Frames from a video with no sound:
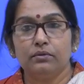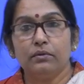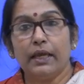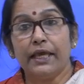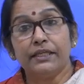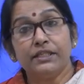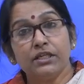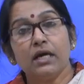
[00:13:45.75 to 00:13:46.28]

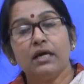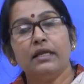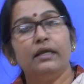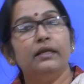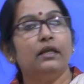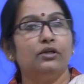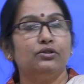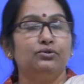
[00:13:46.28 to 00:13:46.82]
HR
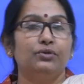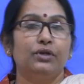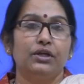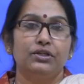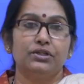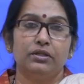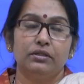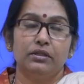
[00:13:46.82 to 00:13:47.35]
in
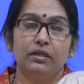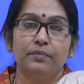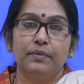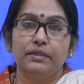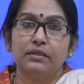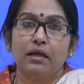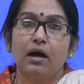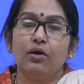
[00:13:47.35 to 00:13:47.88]
education, that
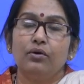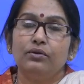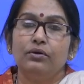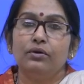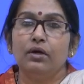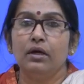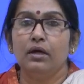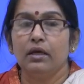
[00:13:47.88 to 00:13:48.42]
means how the